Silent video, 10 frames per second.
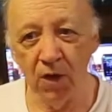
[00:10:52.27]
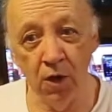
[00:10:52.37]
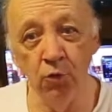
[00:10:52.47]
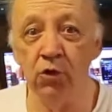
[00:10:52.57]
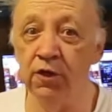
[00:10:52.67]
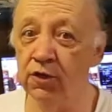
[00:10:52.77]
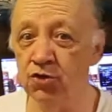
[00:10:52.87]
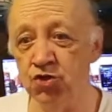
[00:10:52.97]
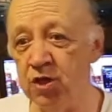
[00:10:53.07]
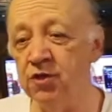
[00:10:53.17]
I will get
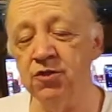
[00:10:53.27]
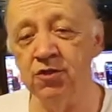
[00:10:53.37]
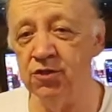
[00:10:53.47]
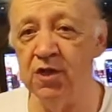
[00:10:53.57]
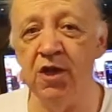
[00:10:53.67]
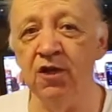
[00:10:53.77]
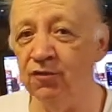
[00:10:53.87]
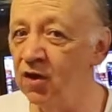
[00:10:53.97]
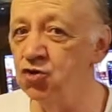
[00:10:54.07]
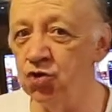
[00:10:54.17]
into Genesis 8
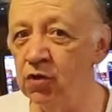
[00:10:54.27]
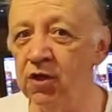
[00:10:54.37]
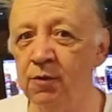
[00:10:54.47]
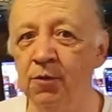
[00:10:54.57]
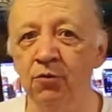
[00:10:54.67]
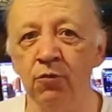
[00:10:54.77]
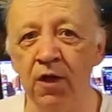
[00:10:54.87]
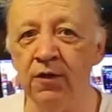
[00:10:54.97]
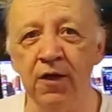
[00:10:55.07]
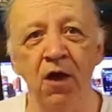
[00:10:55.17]
eventually, but
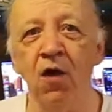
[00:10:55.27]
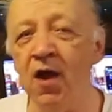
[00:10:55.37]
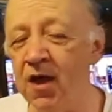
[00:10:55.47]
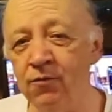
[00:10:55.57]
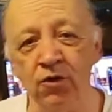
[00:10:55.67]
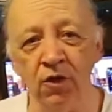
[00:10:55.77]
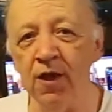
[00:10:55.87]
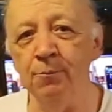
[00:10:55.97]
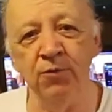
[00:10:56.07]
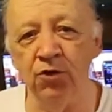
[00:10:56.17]
right now I haven't
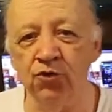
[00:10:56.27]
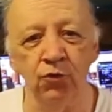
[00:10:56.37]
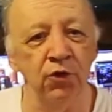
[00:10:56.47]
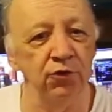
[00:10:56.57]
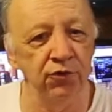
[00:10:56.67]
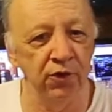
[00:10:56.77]
leapt into it